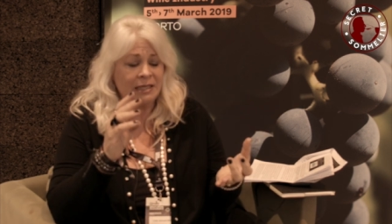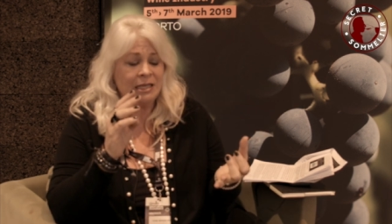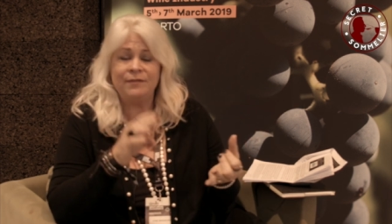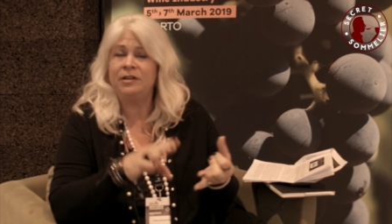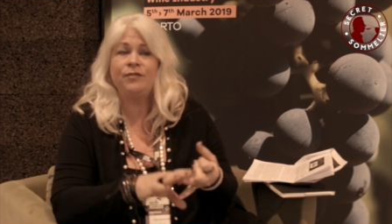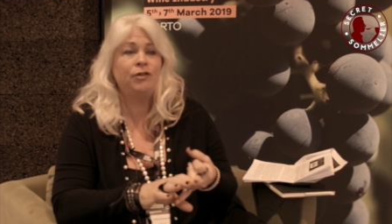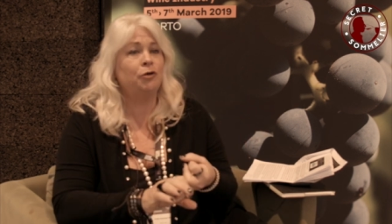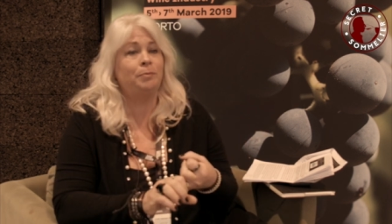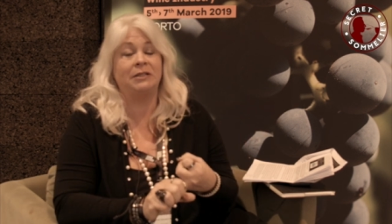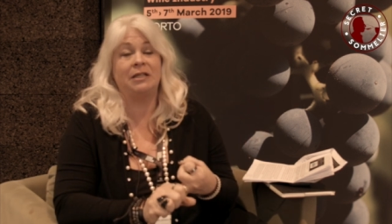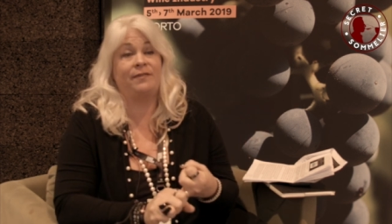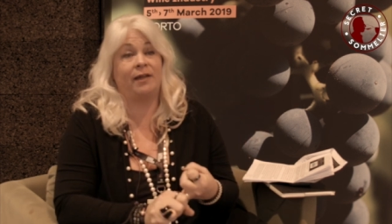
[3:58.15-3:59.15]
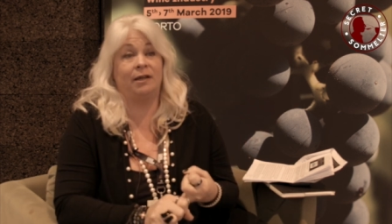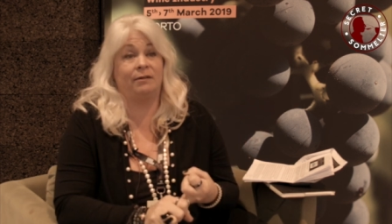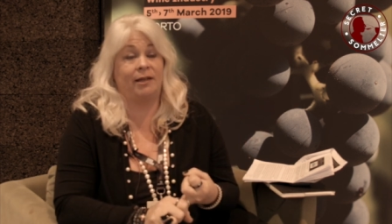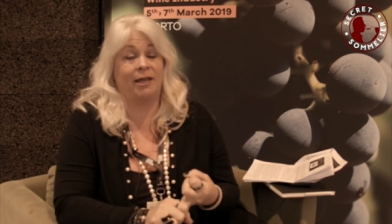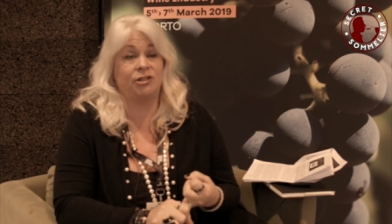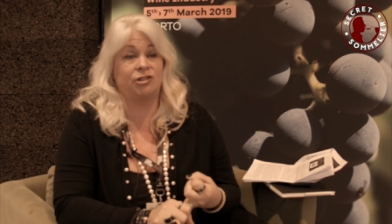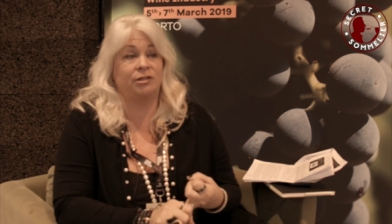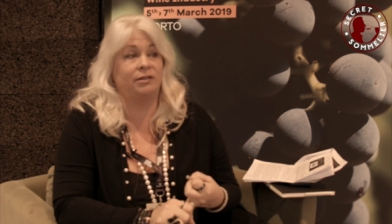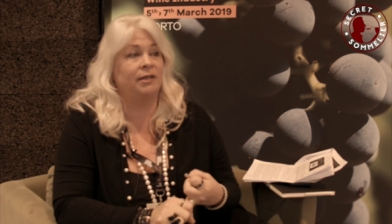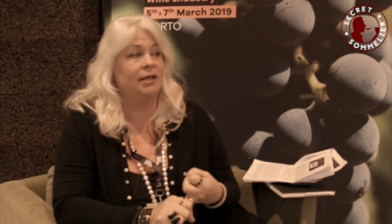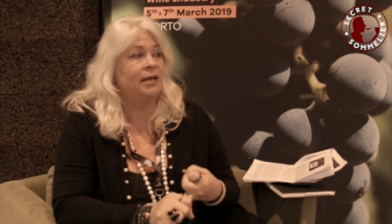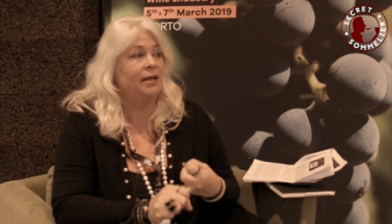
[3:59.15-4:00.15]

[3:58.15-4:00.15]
even if you don't believe that irrigation